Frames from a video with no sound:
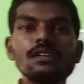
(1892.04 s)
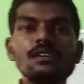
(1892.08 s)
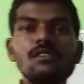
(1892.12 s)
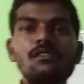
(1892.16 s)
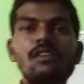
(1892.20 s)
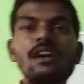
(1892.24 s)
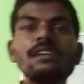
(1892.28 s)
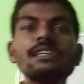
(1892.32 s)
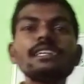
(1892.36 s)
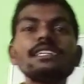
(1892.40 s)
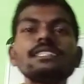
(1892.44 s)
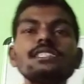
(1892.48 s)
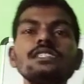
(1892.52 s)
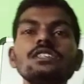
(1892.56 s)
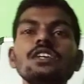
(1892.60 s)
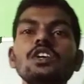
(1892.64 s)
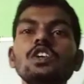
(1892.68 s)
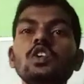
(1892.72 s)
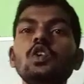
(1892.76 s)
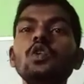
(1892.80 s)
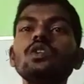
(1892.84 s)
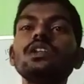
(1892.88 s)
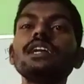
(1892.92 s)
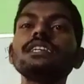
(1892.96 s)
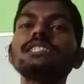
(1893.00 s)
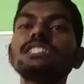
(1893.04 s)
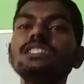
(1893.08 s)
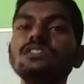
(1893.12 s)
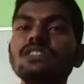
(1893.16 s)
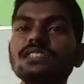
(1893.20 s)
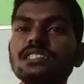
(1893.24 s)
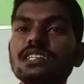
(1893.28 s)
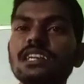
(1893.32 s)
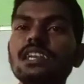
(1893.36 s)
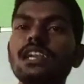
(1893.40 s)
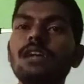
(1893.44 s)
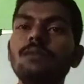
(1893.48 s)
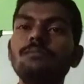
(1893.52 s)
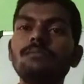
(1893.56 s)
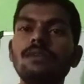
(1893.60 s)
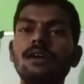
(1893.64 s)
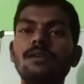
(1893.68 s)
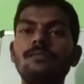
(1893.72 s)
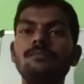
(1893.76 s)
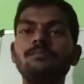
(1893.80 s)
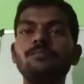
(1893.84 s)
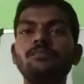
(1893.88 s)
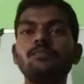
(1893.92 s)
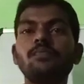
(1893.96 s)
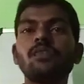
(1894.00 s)
What is Euclid's division lemma?
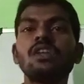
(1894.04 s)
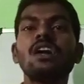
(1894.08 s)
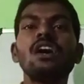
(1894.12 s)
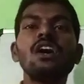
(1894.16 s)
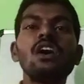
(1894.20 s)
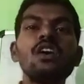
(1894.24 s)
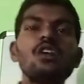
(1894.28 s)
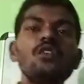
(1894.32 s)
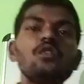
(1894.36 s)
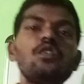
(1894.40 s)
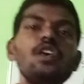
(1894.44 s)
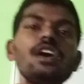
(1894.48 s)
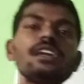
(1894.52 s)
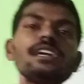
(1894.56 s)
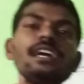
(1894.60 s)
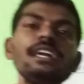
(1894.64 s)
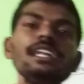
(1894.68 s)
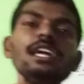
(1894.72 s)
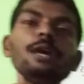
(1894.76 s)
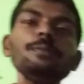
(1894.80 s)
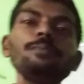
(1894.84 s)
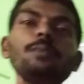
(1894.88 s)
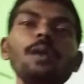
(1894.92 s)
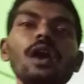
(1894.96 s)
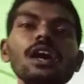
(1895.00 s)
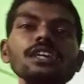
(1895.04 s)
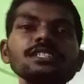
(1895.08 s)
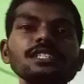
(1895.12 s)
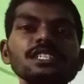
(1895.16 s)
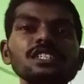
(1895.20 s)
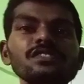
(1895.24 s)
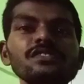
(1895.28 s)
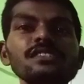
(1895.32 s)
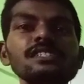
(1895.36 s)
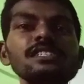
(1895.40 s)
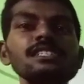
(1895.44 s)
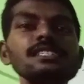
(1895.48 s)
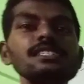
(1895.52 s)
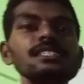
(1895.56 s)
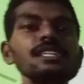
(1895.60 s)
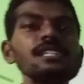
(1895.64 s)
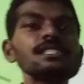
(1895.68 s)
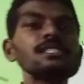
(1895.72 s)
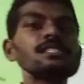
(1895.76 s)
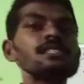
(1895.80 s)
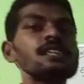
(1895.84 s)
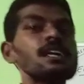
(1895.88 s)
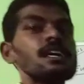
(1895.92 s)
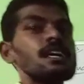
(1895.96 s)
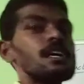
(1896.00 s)
For any positive
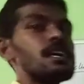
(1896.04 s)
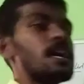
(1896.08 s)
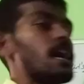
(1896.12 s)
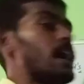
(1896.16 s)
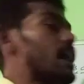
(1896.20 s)
integers a